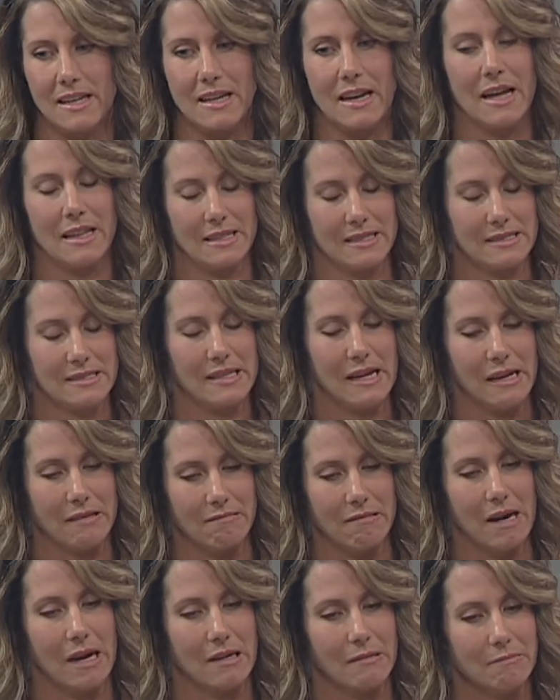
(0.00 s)
it on the
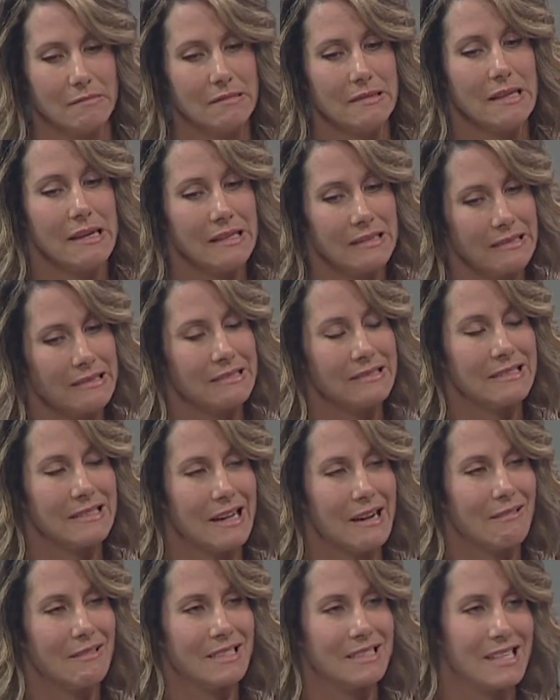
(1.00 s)
sidewalk. Right. Well, that doesn't
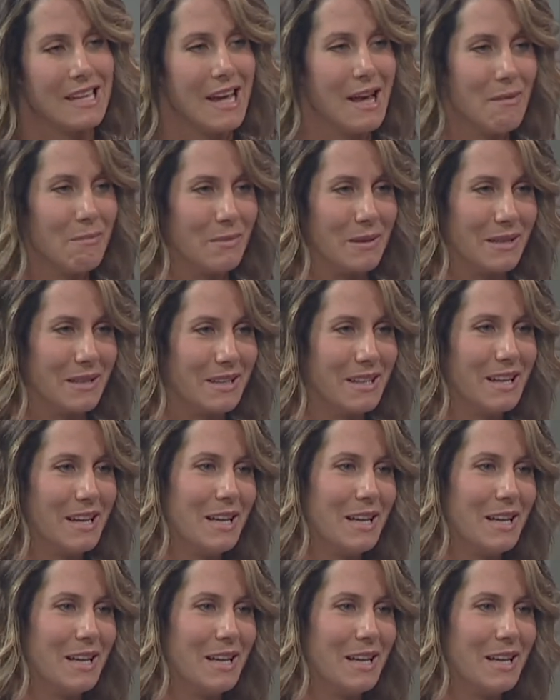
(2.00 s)
always happen.